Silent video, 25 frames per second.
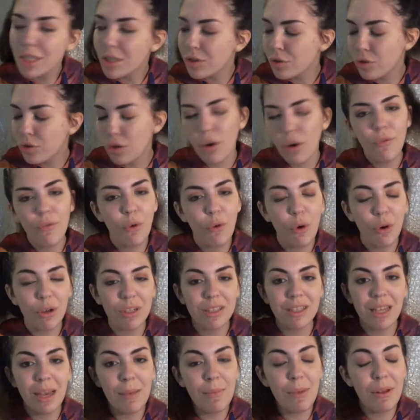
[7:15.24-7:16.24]
So, of
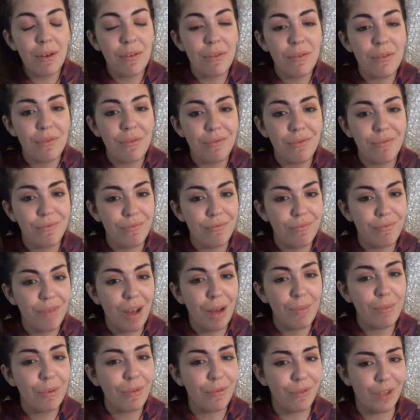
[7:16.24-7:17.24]
course, I'm a
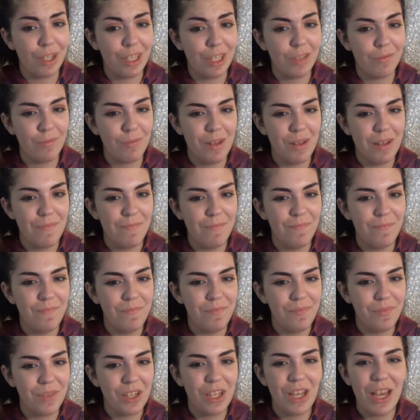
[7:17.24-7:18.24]
freshman.
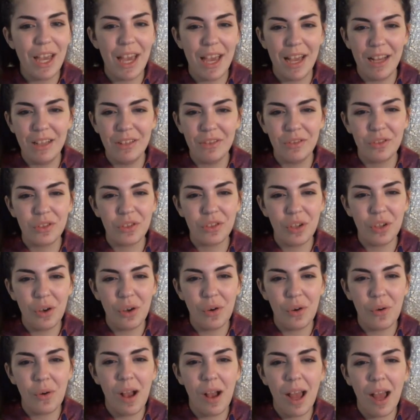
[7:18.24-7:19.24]
And
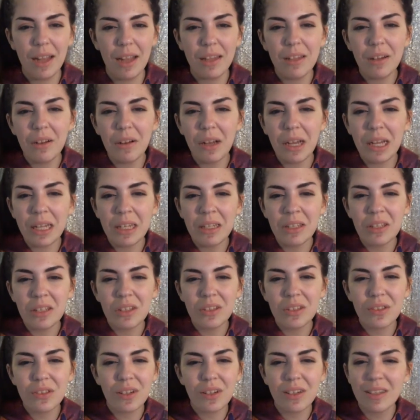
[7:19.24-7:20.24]
so I go ahead and
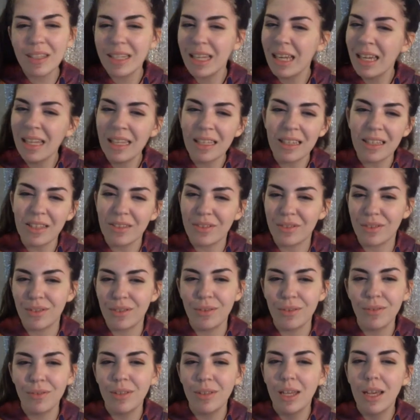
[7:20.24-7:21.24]
just start dating this
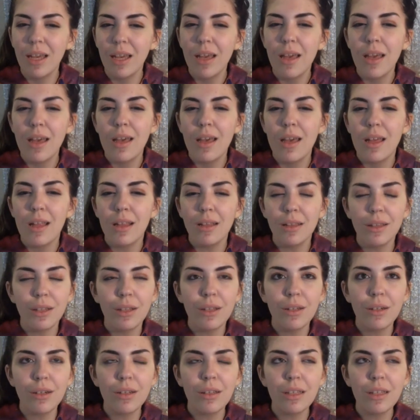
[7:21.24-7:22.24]
dude.
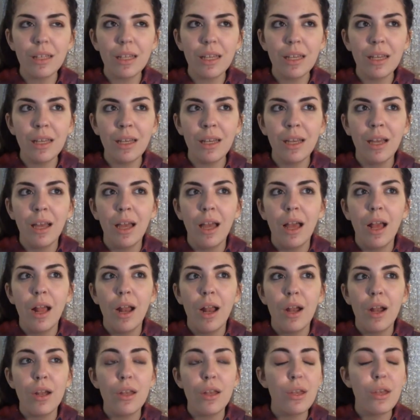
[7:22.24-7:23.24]
Literally,
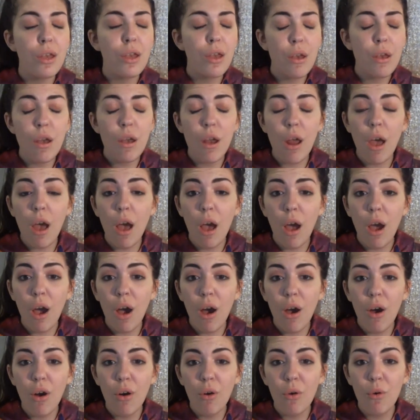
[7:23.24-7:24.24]

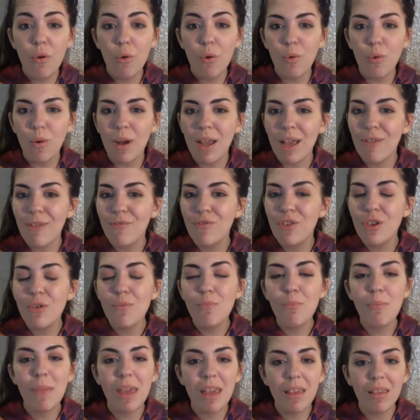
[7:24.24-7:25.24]
no. If
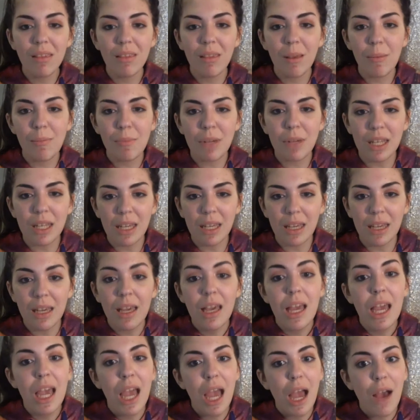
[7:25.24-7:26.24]
you meet somebody,
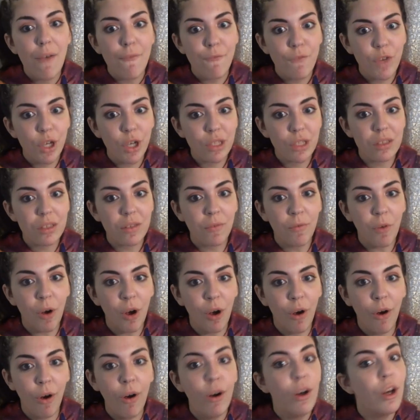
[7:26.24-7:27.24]
first of
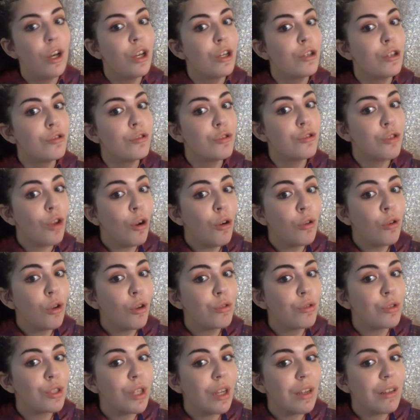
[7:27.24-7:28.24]
all, don't
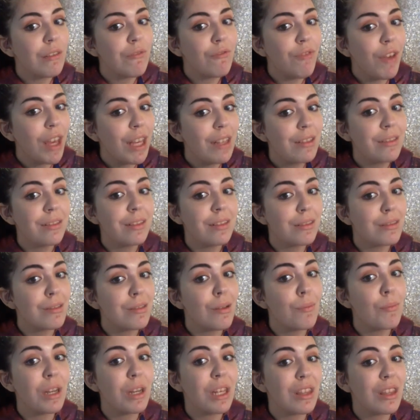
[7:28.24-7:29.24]
go sucking face to
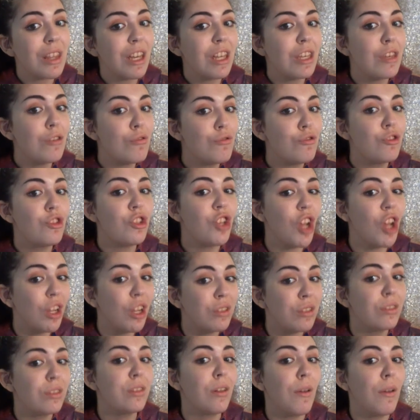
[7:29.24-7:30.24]
somebody that you
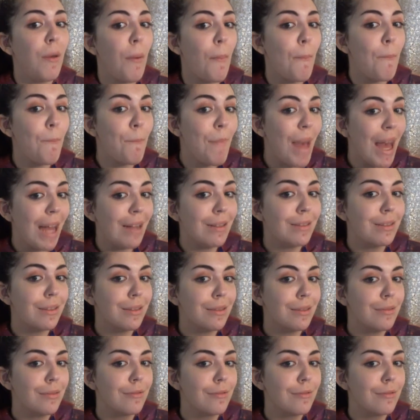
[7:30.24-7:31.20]
just met.